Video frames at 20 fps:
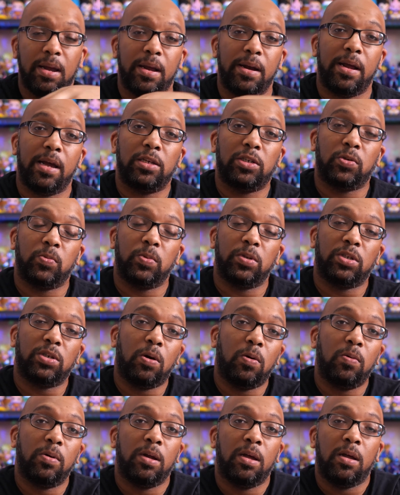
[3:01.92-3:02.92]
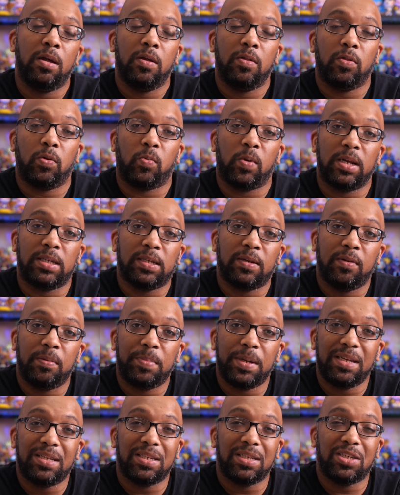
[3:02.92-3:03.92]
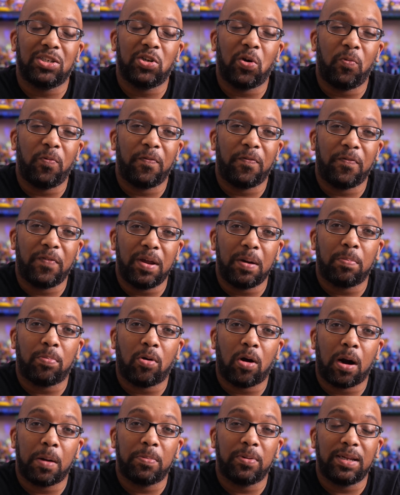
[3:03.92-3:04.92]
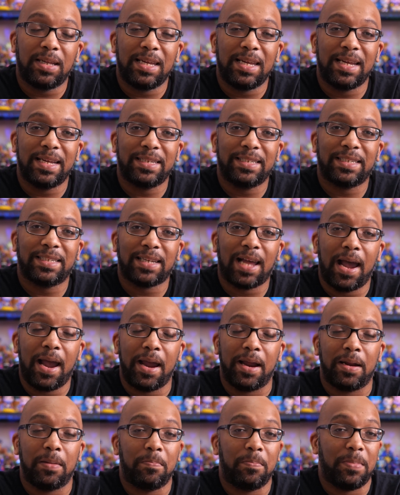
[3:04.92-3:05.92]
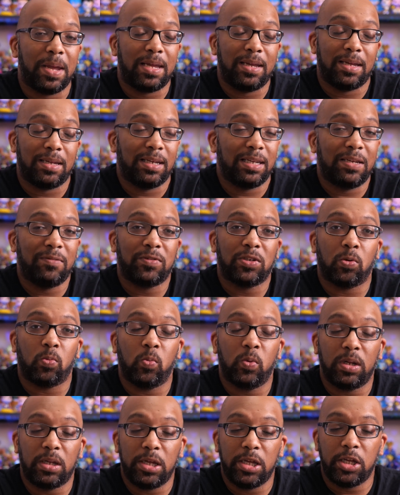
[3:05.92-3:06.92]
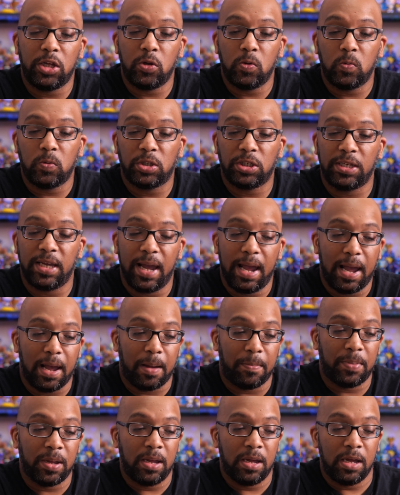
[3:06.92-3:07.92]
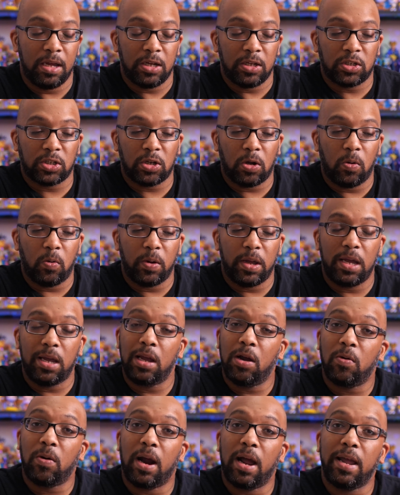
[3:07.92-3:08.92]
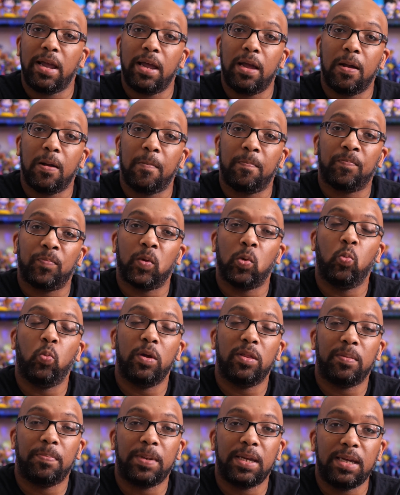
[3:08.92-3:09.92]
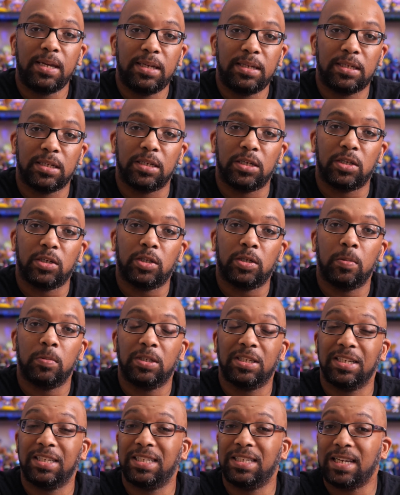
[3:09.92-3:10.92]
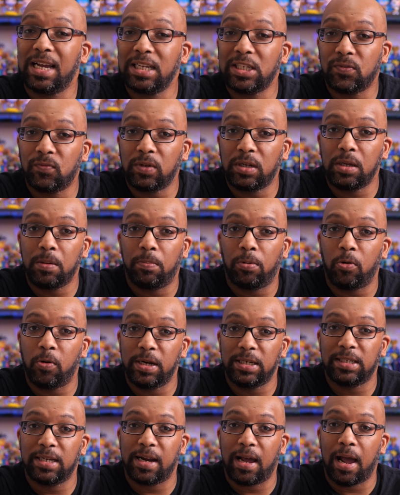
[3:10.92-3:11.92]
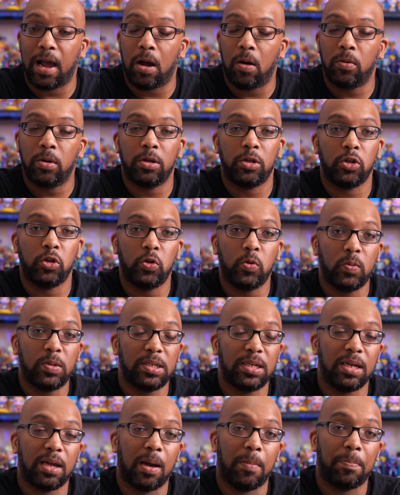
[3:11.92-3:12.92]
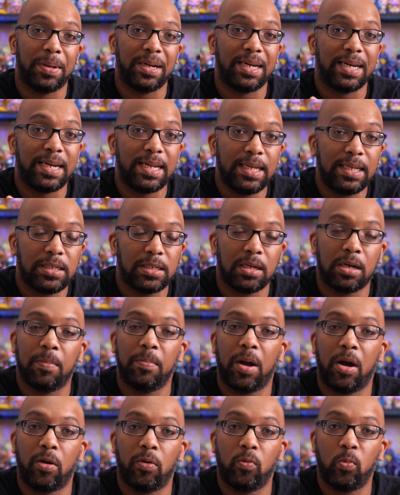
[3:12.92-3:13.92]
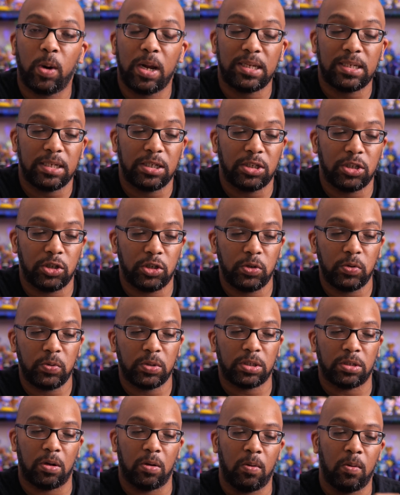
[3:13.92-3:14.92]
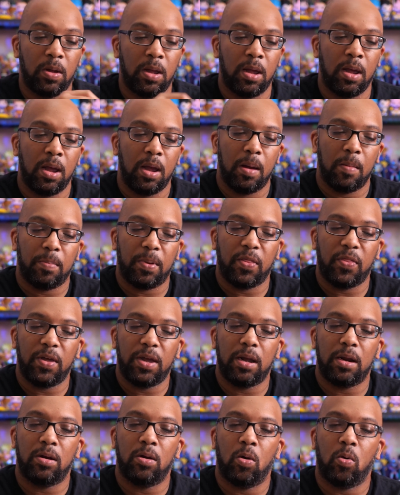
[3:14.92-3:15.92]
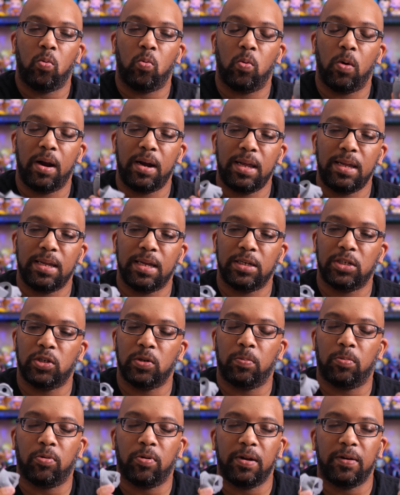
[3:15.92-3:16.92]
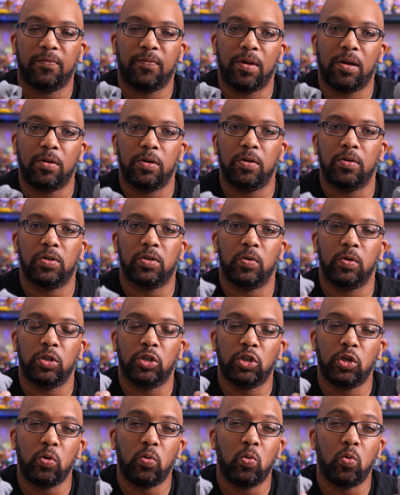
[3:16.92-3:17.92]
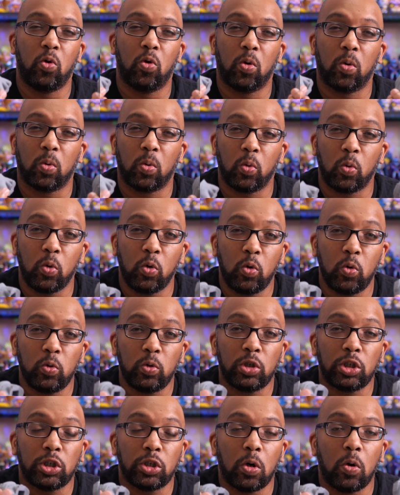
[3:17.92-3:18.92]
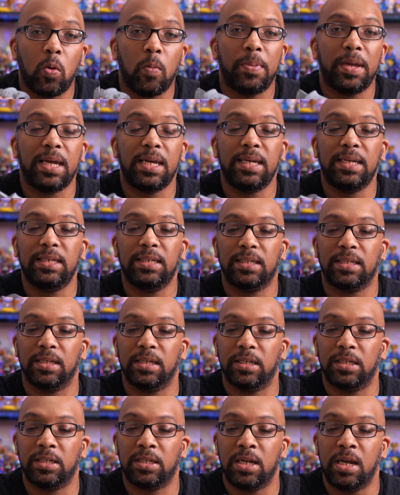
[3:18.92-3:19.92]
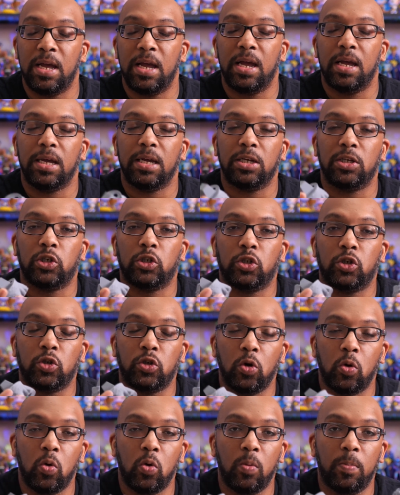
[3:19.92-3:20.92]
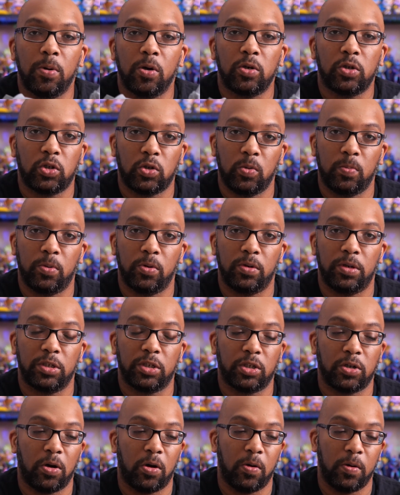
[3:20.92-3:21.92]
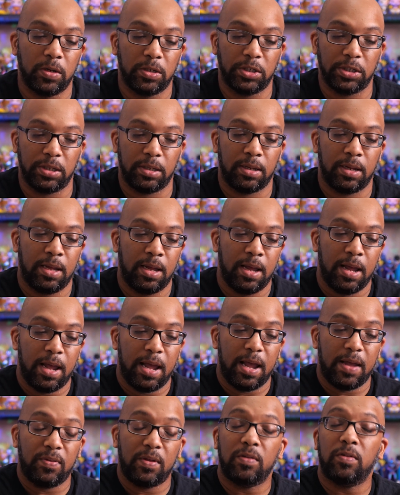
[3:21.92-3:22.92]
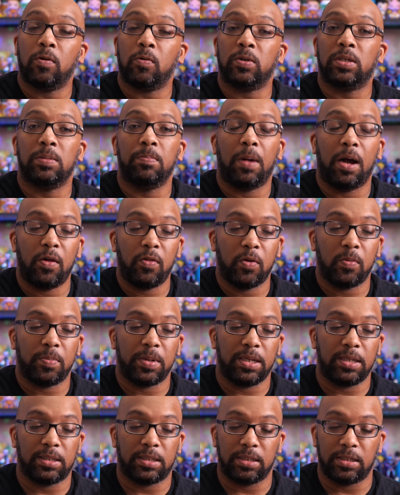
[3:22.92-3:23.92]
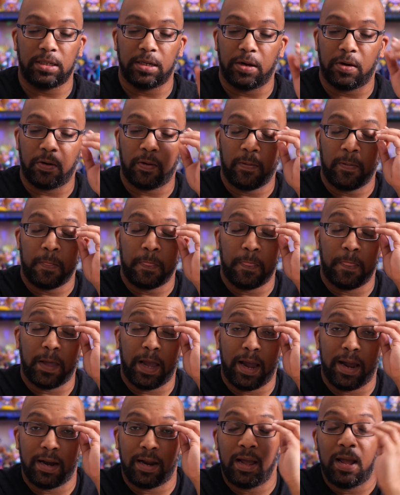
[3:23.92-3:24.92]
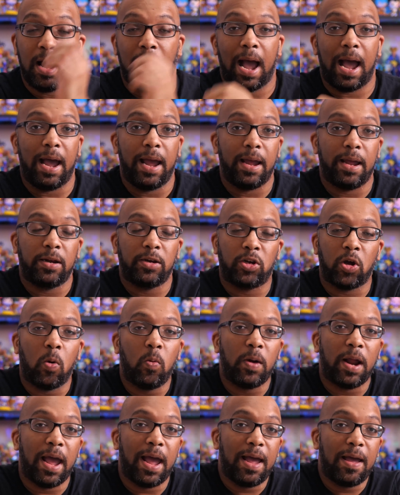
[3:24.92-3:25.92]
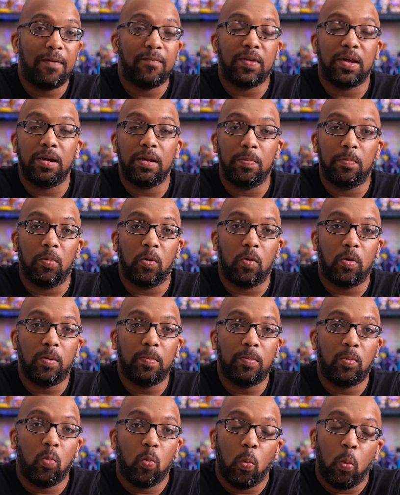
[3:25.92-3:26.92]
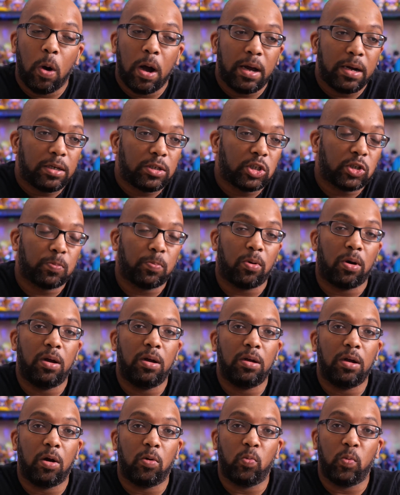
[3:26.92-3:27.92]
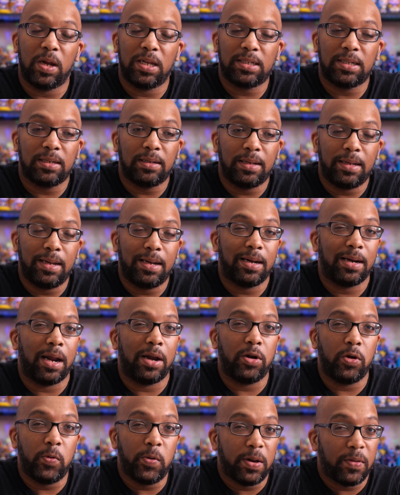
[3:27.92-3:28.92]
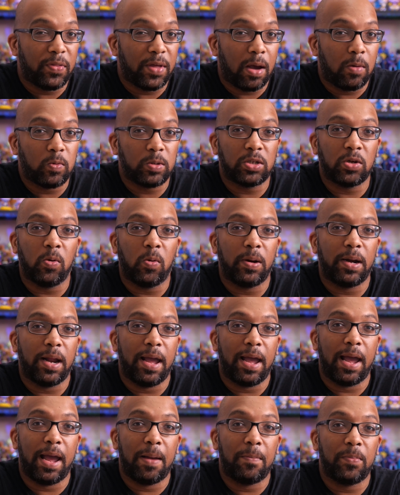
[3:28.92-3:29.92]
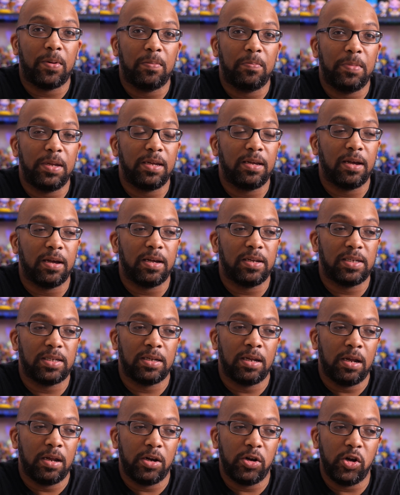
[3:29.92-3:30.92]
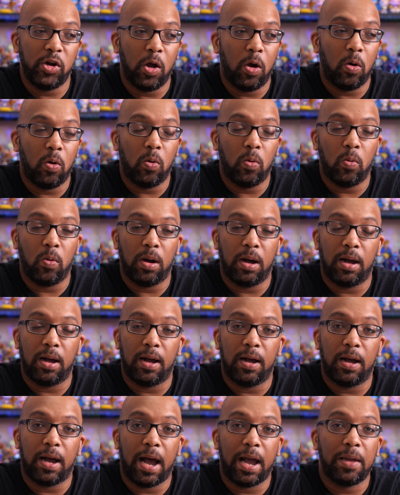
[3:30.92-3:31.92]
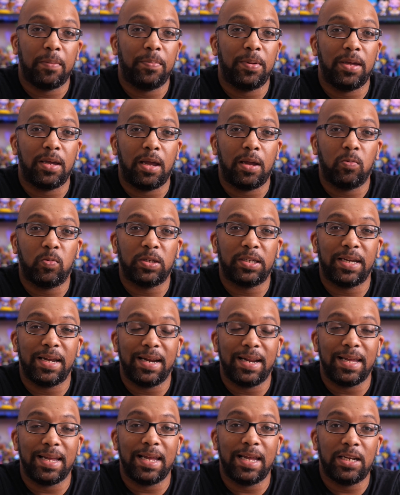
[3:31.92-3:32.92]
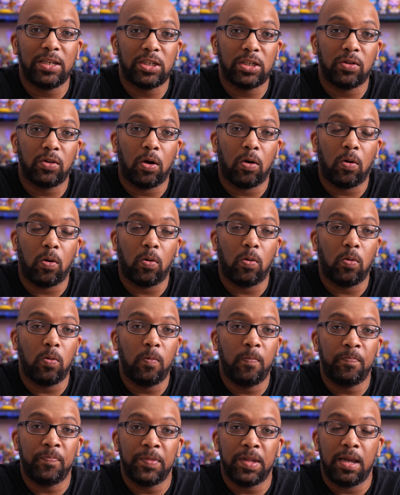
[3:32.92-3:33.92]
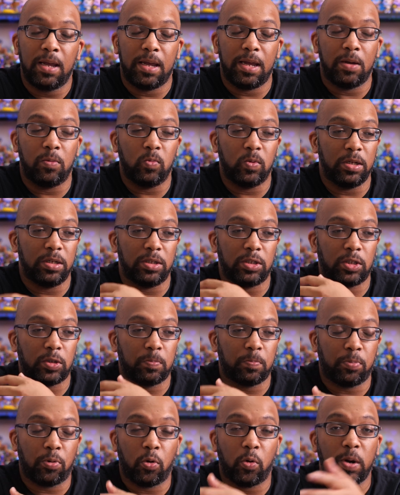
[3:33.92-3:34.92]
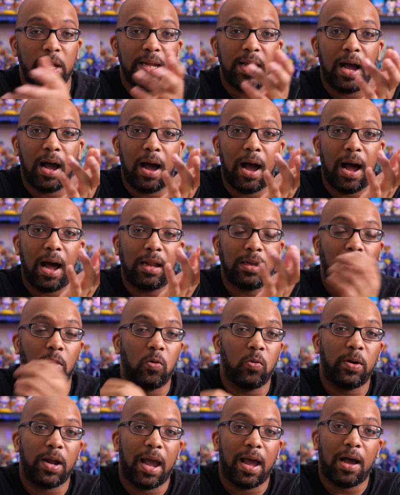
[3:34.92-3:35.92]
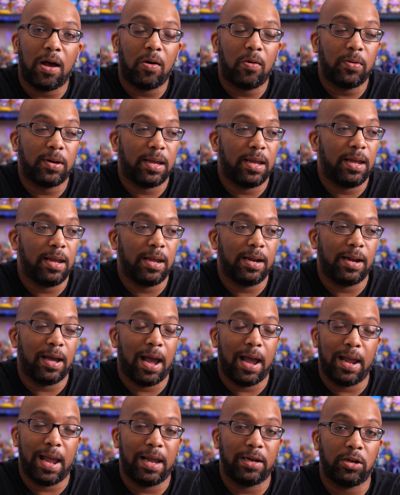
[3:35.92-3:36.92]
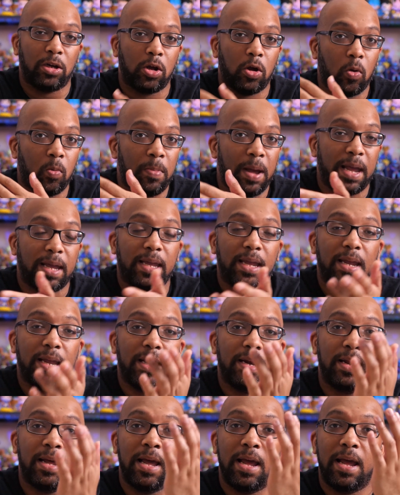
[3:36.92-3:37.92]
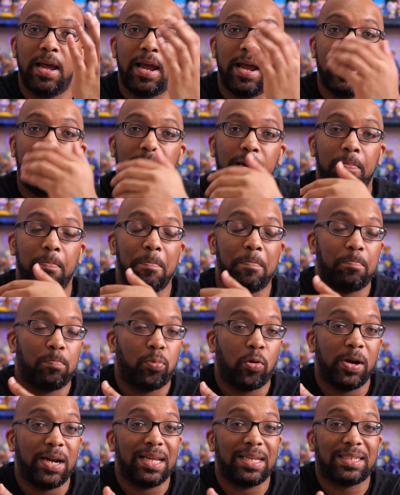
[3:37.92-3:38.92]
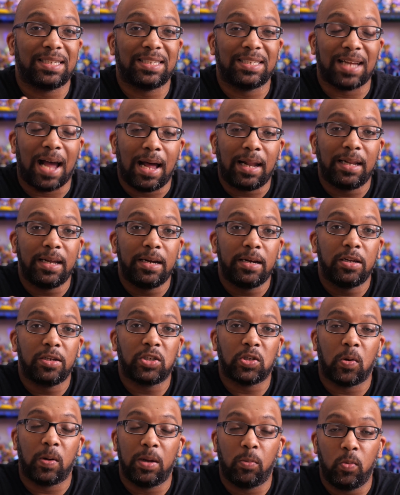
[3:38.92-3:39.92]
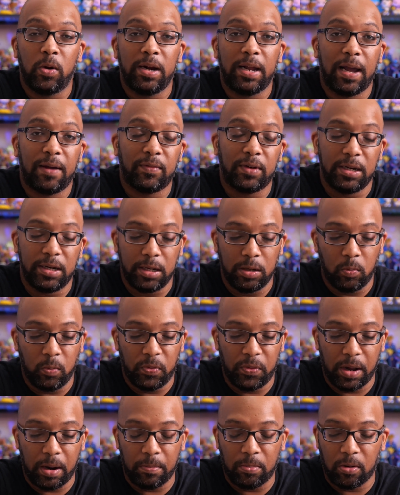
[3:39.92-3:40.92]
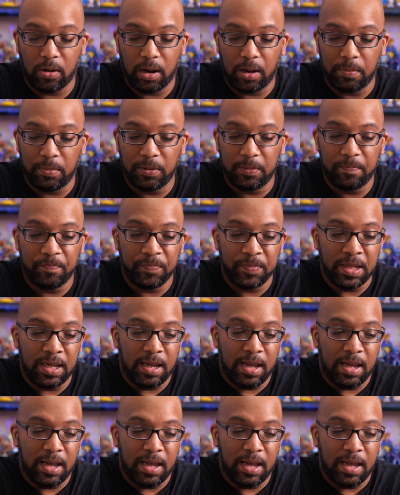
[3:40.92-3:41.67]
and as a result, the rest of the pieces don't fit properly inside. It, may, it leaves a really huge gap. So here I am with pieces successfully printed out using up a decent amount of resin to do so, but then running into print failures on two crucial pieces is super, super discouraging. And then there were some other pieces here that I don't have anymore. One sprung a resin leak, and I knew that that was going to happen because no uh, IPA was getting into the hole. It was pre hollowed out, and I had to go back in and print it solid so I wouldn't have to deal with that problem.